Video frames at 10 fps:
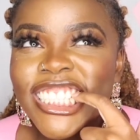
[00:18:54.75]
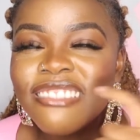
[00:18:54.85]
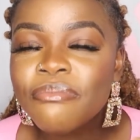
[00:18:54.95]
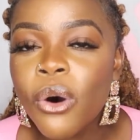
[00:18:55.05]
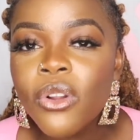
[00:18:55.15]

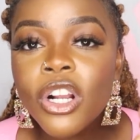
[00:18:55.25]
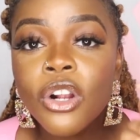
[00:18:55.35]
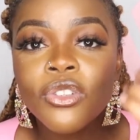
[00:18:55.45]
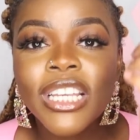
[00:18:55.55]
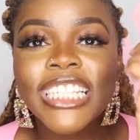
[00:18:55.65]

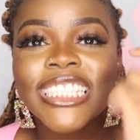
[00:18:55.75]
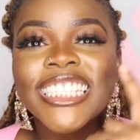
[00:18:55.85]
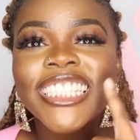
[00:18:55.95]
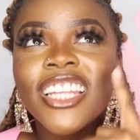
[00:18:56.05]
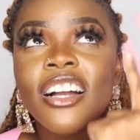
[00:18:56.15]
molar is
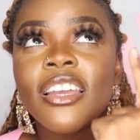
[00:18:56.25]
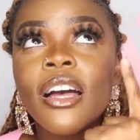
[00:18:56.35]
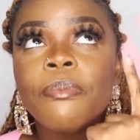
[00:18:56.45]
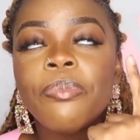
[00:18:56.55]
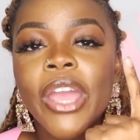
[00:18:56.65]
stuck
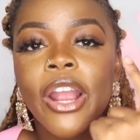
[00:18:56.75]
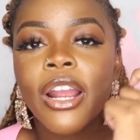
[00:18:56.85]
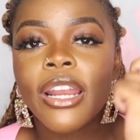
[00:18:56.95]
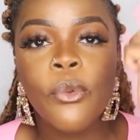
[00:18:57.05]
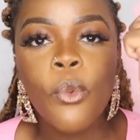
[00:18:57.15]
up
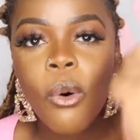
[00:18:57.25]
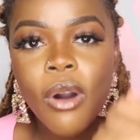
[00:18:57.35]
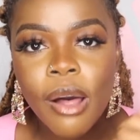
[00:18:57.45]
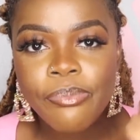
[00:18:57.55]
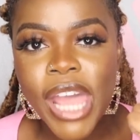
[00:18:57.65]
there and it
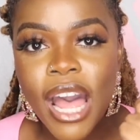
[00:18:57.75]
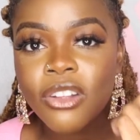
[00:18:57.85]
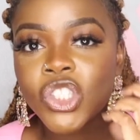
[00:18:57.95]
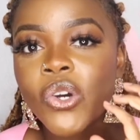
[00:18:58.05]
won't come down,